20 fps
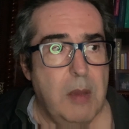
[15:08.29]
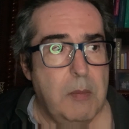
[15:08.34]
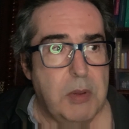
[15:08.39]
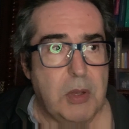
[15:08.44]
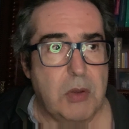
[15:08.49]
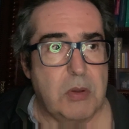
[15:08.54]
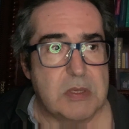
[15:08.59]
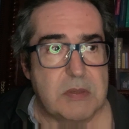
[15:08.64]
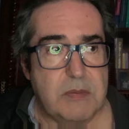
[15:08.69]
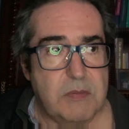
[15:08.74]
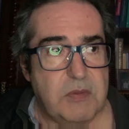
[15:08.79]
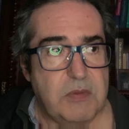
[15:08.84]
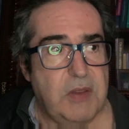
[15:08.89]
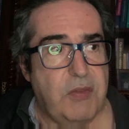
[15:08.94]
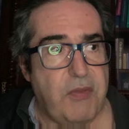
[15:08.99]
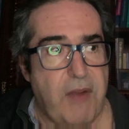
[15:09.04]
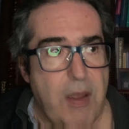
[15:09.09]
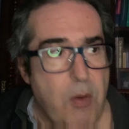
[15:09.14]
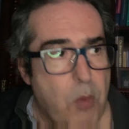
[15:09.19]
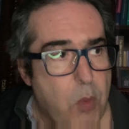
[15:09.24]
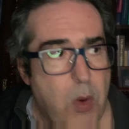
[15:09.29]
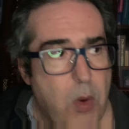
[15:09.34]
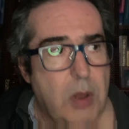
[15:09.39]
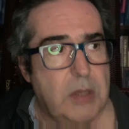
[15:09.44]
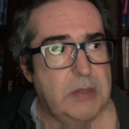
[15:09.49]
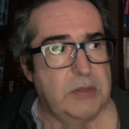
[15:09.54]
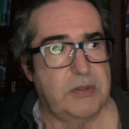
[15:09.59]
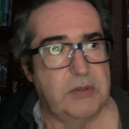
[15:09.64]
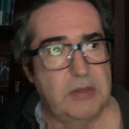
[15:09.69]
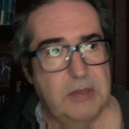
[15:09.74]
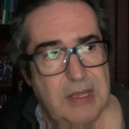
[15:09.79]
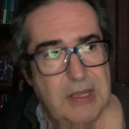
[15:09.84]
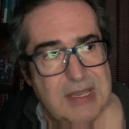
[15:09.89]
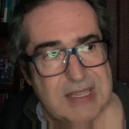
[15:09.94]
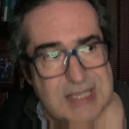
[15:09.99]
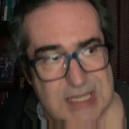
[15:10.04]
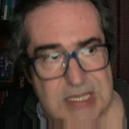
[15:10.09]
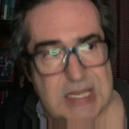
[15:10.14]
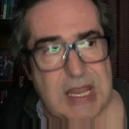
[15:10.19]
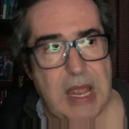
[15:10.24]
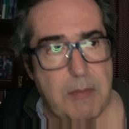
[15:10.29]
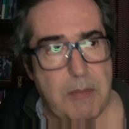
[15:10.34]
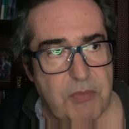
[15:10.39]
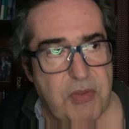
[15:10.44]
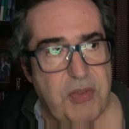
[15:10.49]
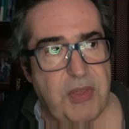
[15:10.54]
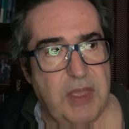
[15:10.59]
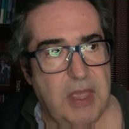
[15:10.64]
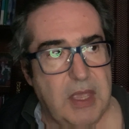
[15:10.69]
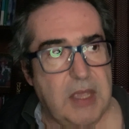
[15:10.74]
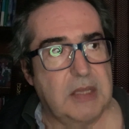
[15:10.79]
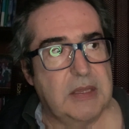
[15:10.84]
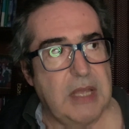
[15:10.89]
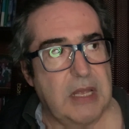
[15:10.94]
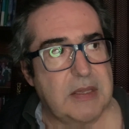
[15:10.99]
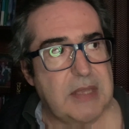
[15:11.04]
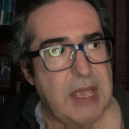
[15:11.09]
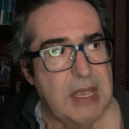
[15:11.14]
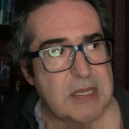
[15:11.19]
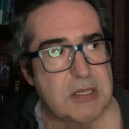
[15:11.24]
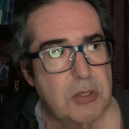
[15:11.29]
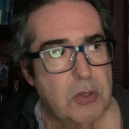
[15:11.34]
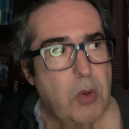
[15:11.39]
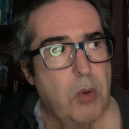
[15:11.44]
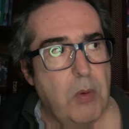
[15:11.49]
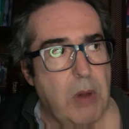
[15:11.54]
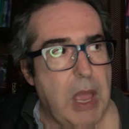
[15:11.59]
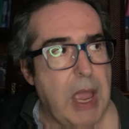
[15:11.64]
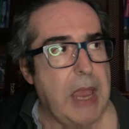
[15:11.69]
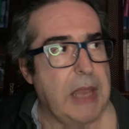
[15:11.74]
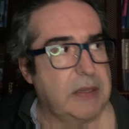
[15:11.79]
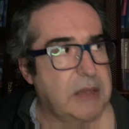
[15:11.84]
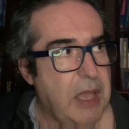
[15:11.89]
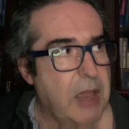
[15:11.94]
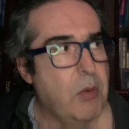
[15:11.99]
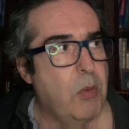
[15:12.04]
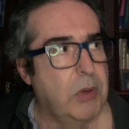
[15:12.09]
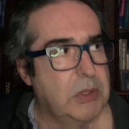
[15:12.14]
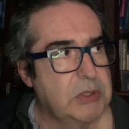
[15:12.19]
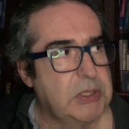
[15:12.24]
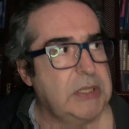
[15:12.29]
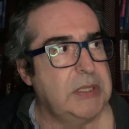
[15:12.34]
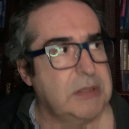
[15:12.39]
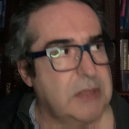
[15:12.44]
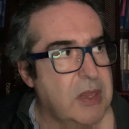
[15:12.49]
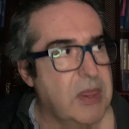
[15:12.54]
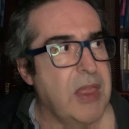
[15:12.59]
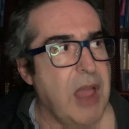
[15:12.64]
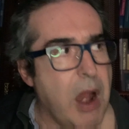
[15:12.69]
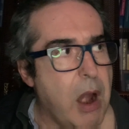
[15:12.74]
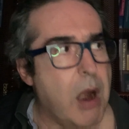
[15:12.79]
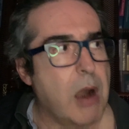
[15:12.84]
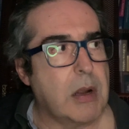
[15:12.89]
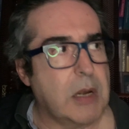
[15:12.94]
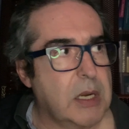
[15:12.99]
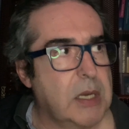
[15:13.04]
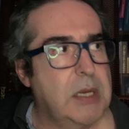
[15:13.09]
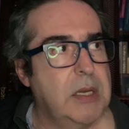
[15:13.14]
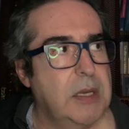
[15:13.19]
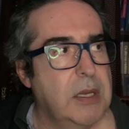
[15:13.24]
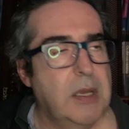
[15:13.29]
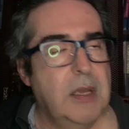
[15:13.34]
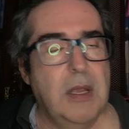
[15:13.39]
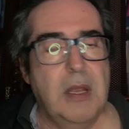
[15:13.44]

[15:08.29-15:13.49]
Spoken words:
Because if I want something that has no light, I want it dark,